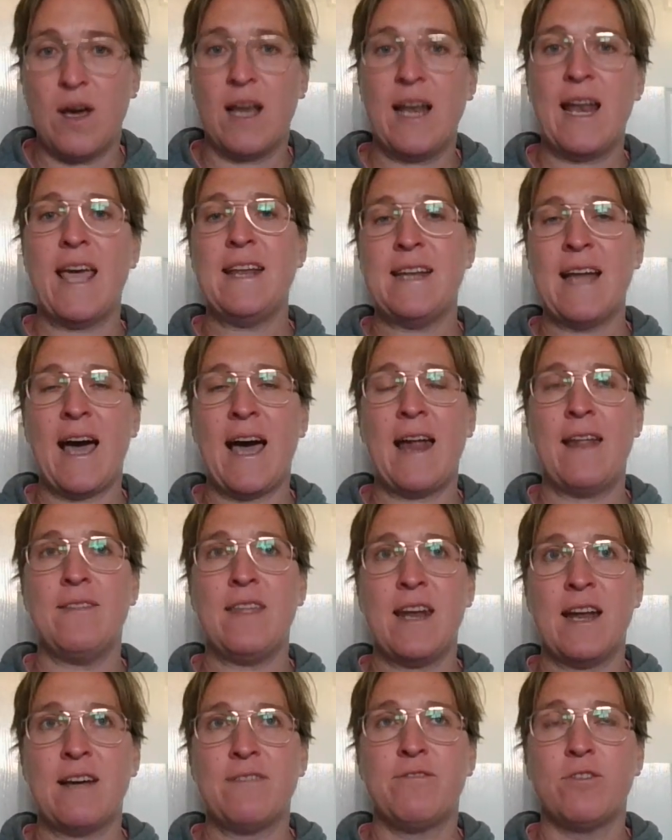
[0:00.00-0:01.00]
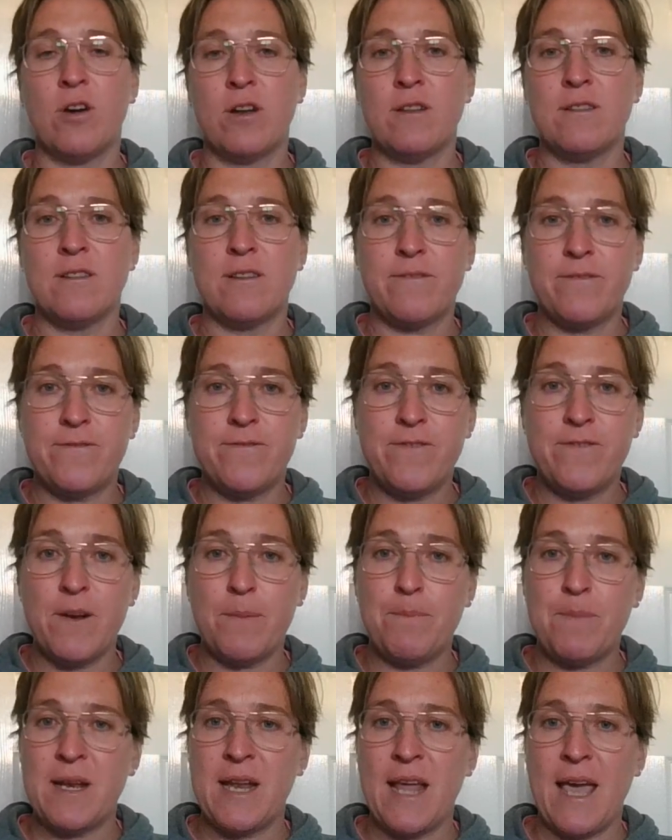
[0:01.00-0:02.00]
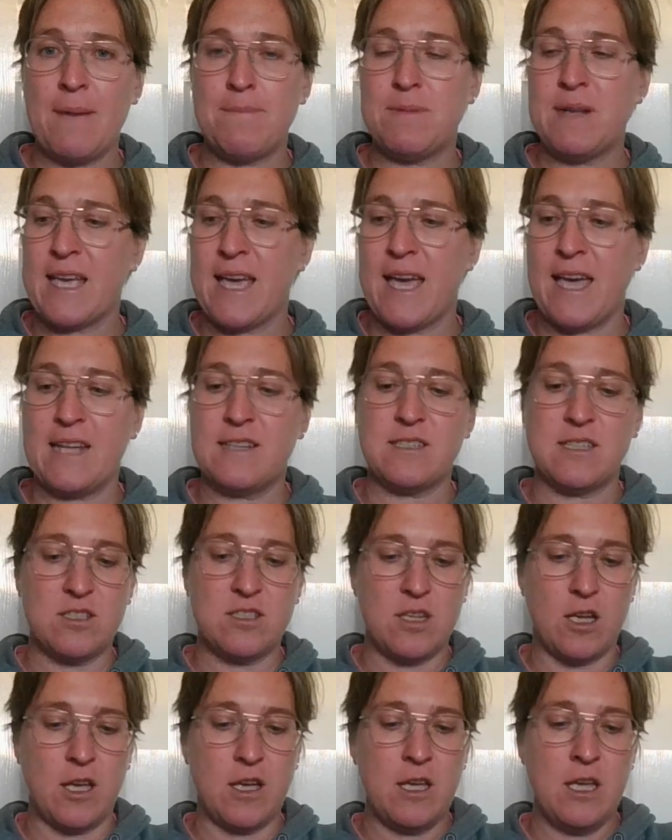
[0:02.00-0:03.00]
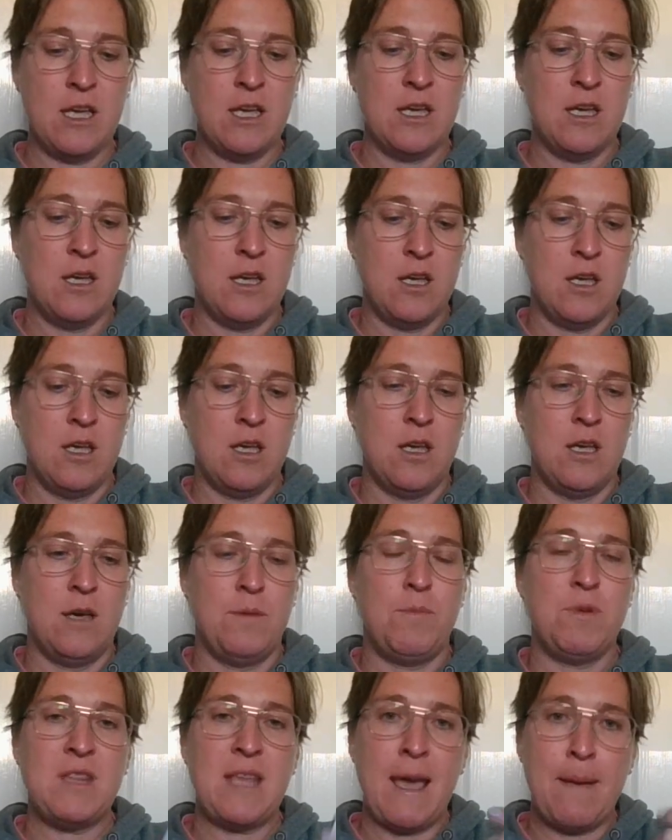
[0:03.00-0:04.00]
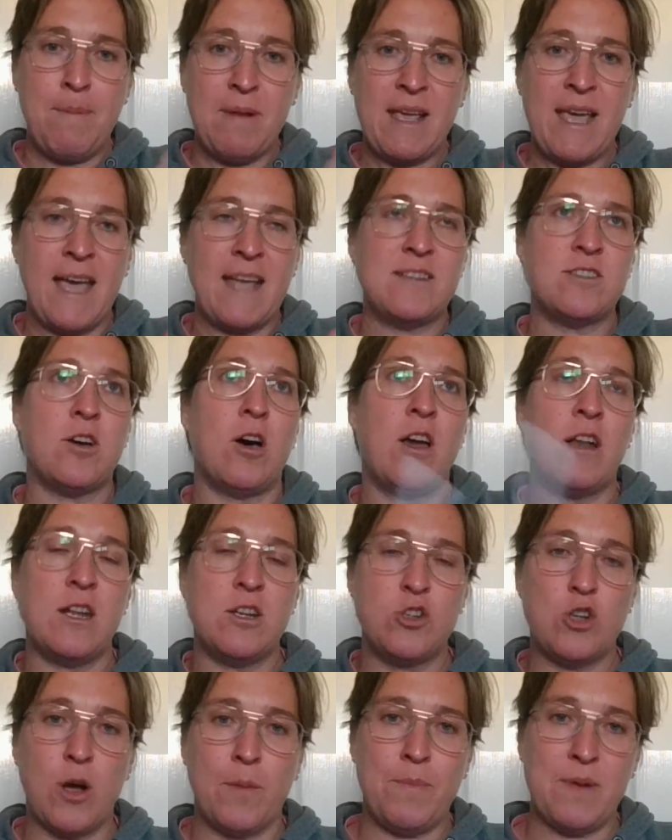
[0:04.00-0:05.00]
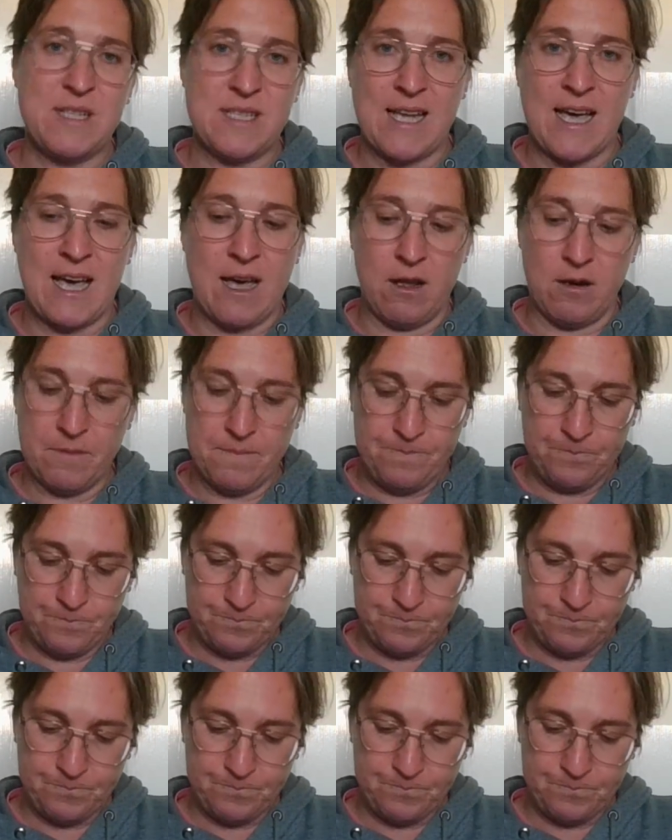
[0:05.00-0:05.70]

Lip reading: I lay down and then I've forgotten the flippin' applicator. So put the applicator on and drop it down.